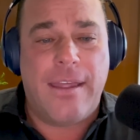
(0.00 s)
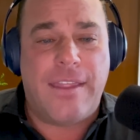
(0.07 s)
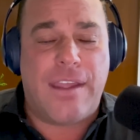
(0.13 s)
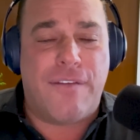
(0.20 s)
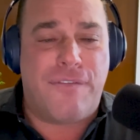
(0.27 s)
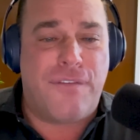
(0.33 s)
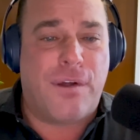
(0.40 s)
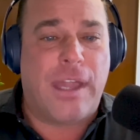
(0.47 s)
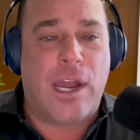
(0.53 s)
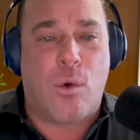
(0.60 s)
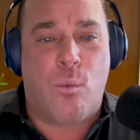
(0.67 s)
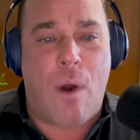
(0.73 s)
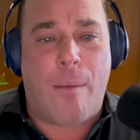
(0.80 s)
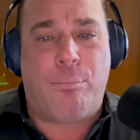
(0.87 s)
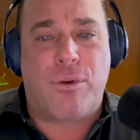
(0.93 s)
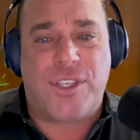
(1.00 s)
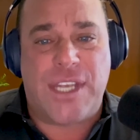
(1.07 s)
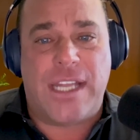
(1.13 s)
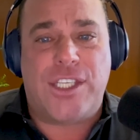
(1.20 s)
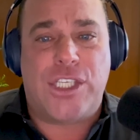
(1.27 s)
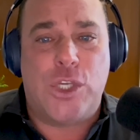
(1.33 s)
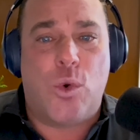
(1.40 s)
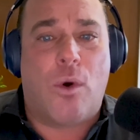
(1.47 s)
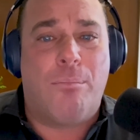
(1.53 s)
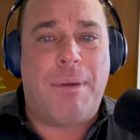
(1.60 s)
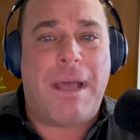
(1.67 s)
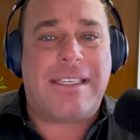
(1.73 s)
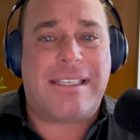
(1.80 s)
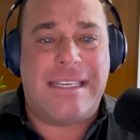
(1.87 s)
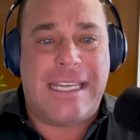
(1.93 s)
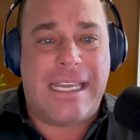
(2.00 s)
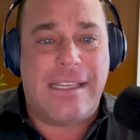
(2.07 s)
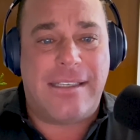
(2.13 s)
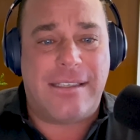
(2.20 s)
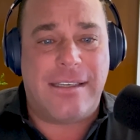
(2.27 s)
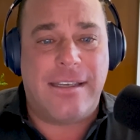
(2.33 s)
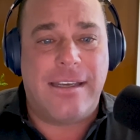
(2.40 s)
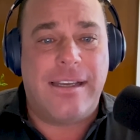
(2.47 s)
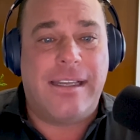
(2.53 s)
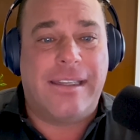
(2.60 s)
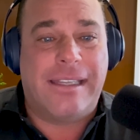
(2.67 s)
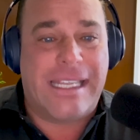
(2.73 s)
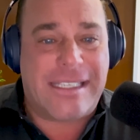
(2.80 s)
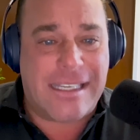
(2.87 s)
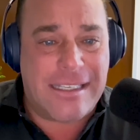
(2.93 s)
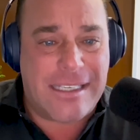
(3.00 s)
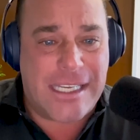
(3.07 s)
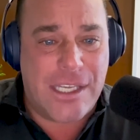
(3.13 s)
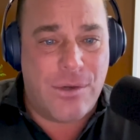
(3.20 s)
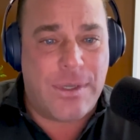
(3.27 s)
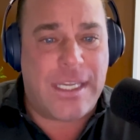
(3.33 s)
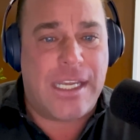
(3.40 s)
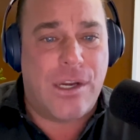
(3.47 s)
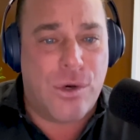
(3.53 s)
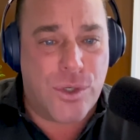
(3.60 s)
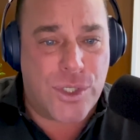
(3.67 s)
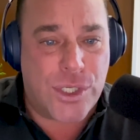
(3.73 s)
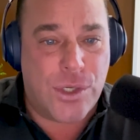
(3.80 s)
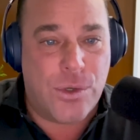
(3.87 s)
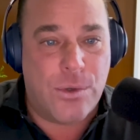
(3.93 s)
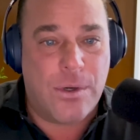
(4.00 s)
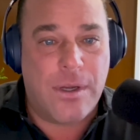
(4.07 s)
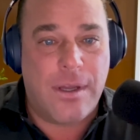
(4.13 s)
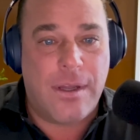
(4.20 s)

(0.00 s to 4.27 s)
that you feel like represents your best needs, listens to you, hears you,